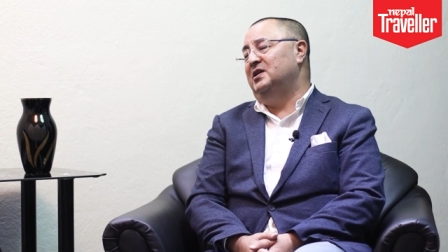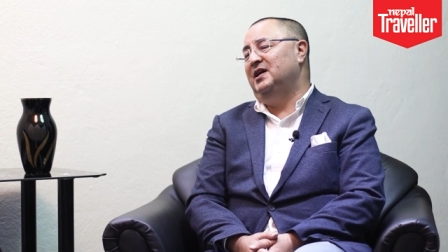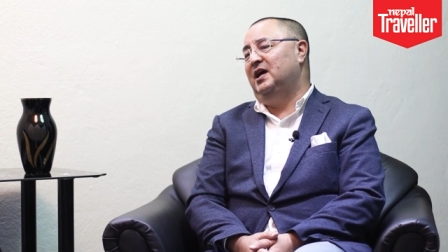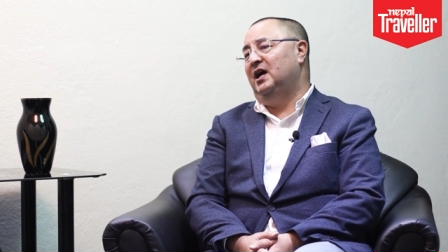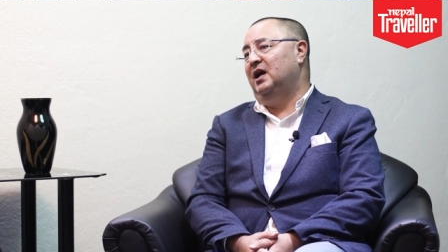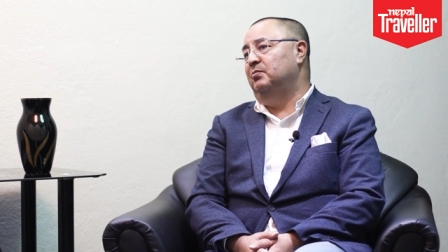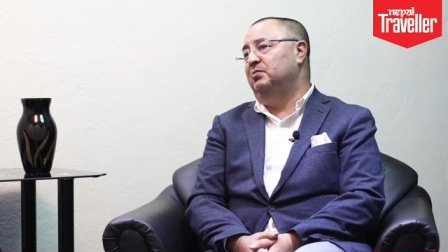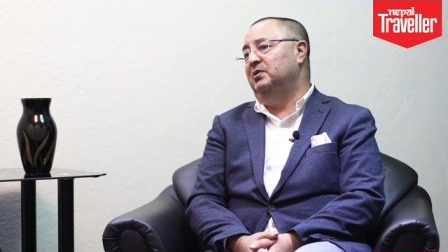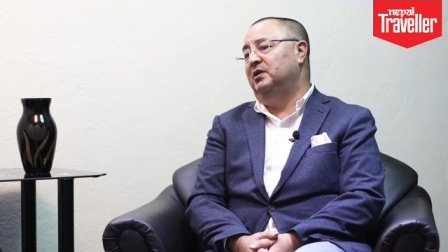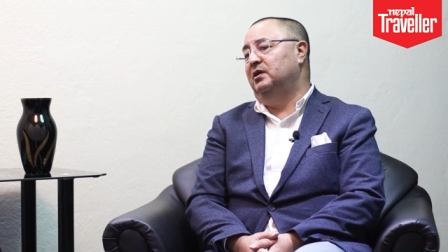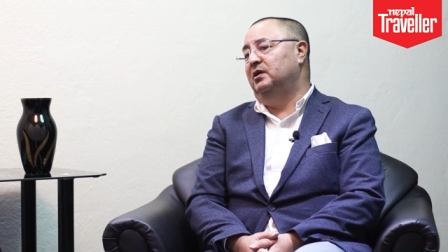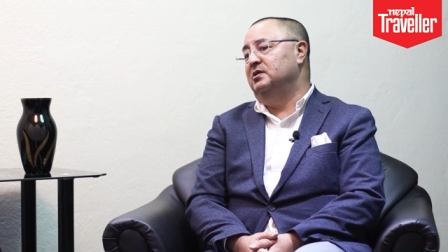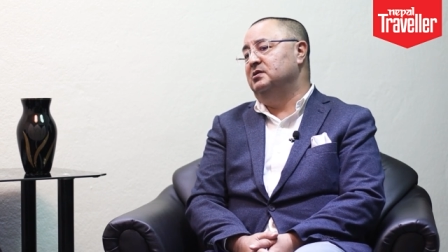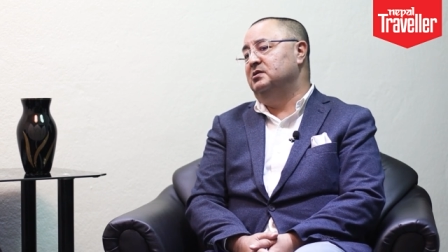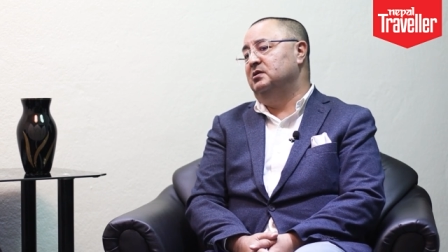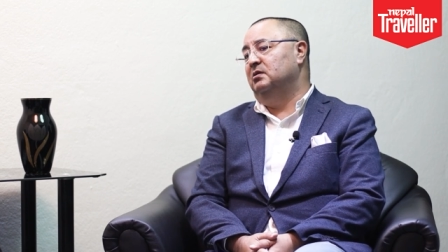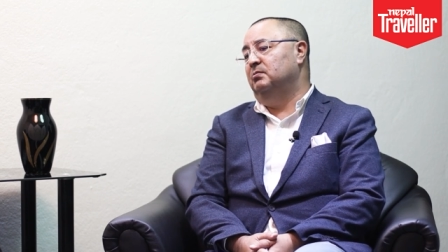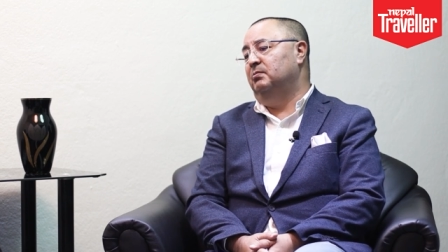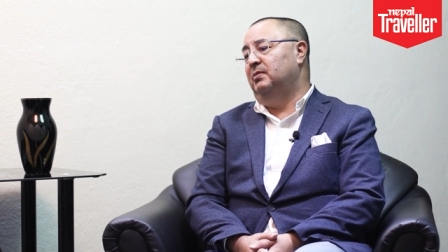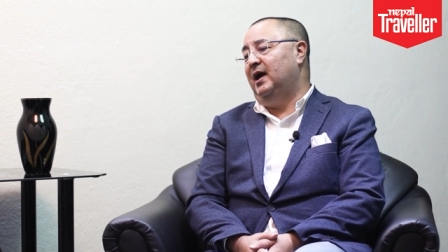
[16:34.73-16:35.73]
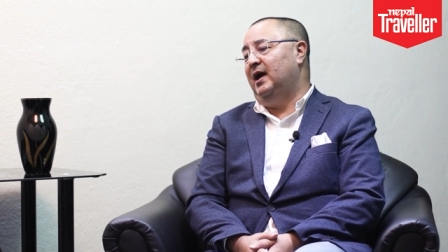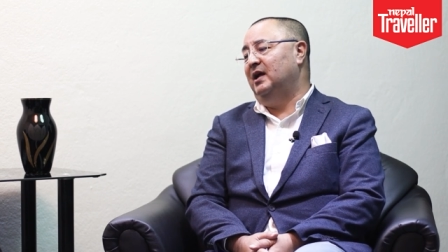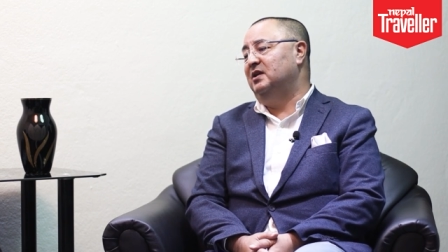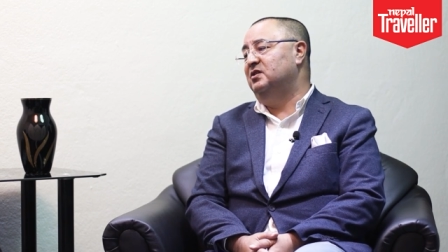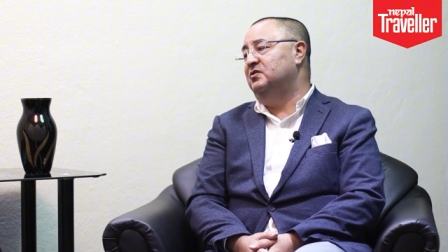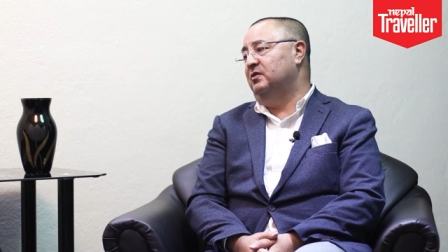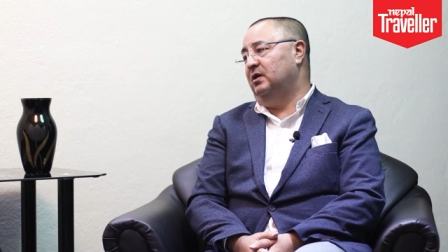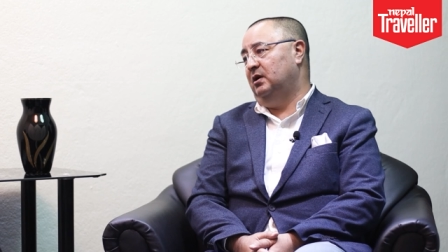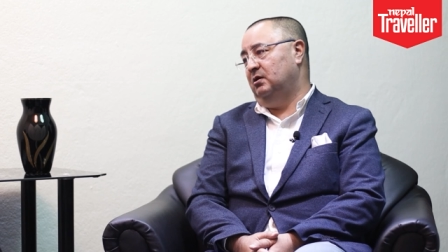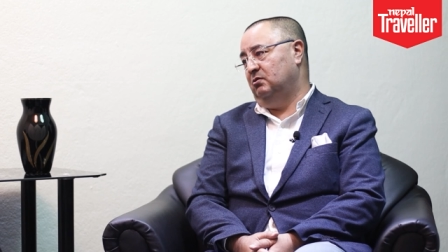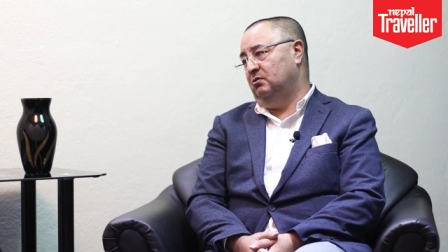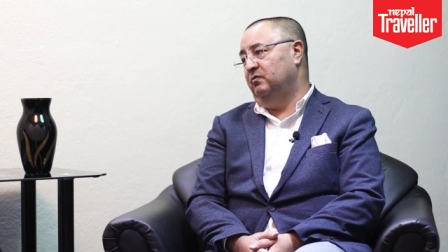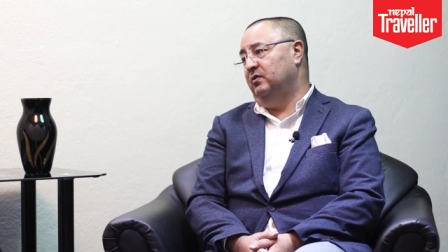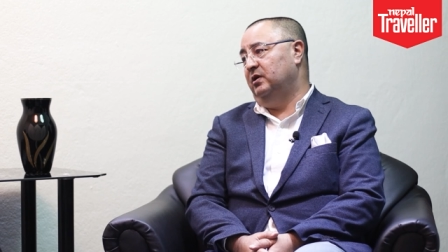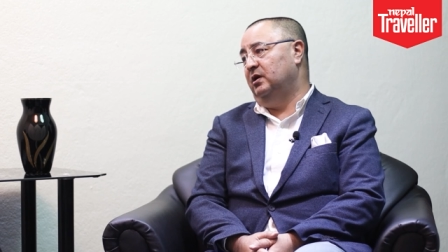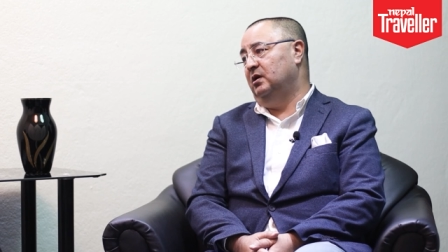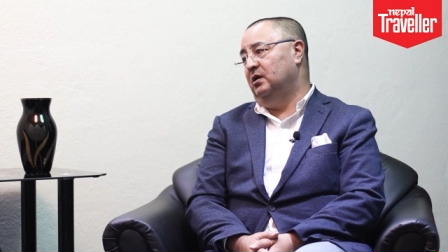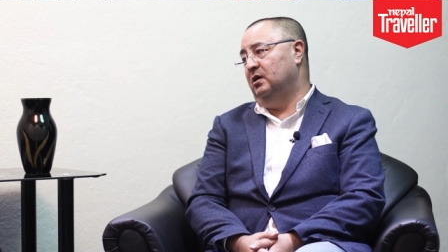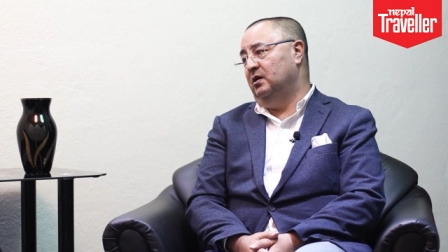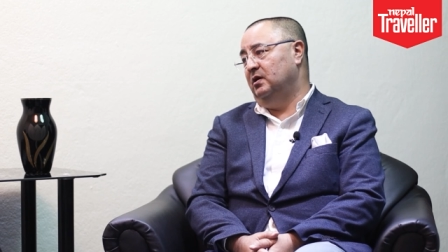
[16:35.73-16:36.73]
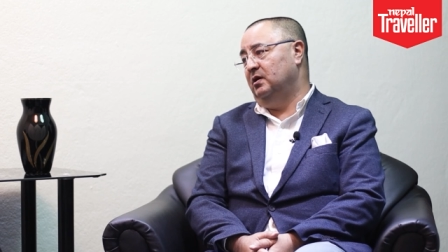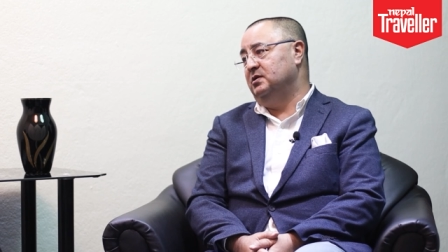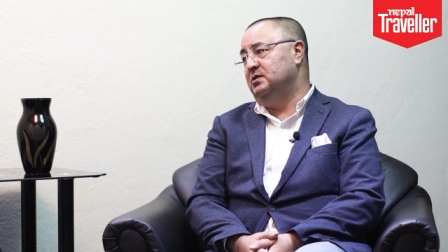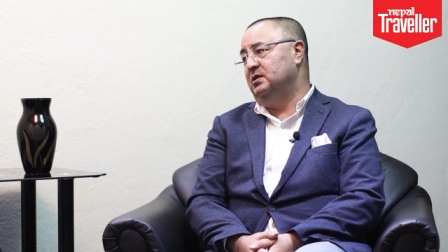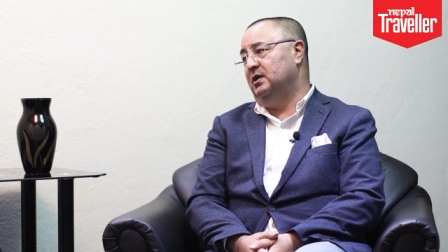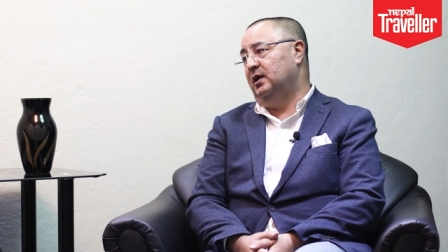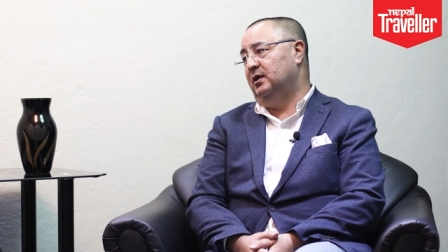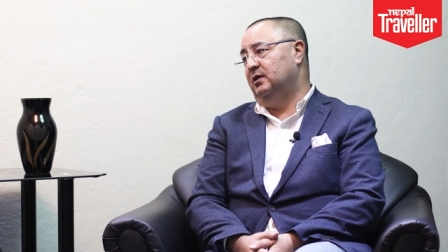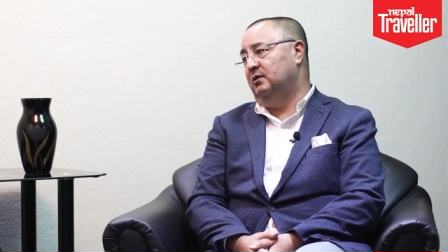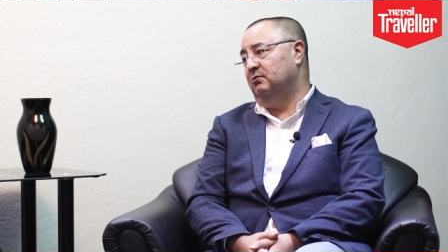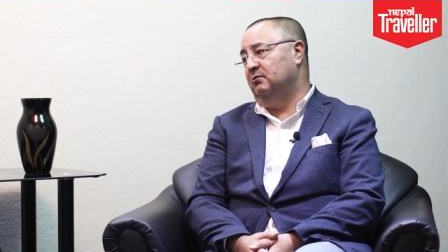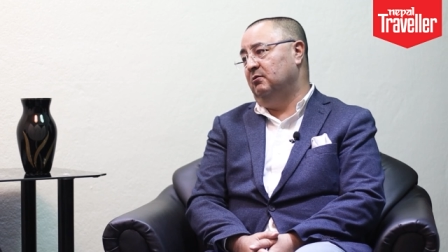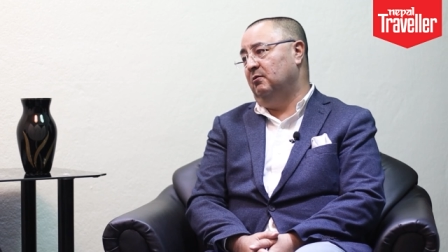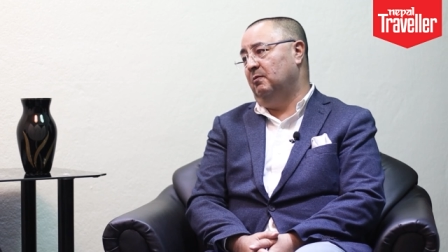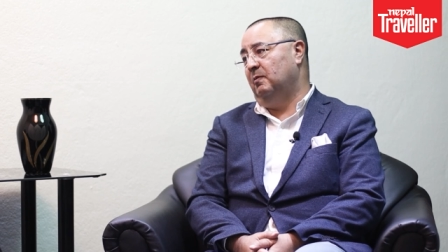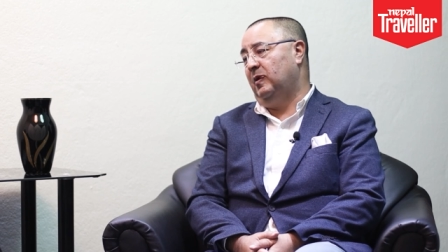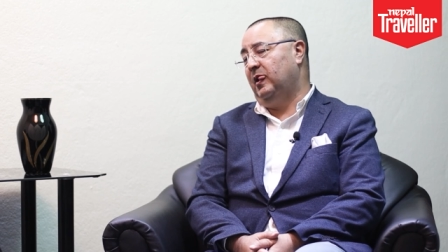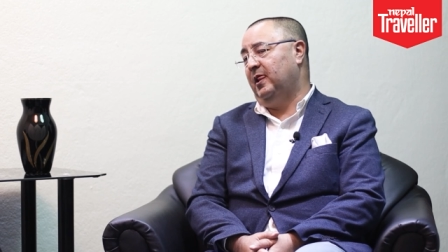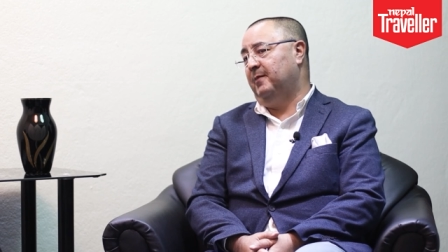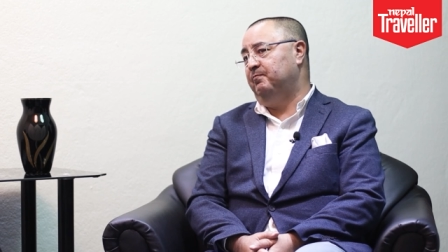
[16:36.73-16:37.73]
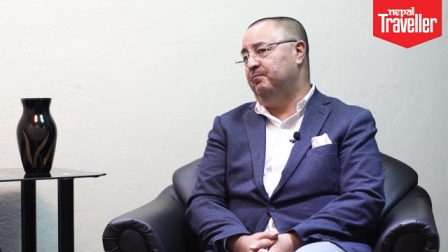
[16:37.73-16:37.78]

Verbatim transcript: what happening is a bad trend over here is like you know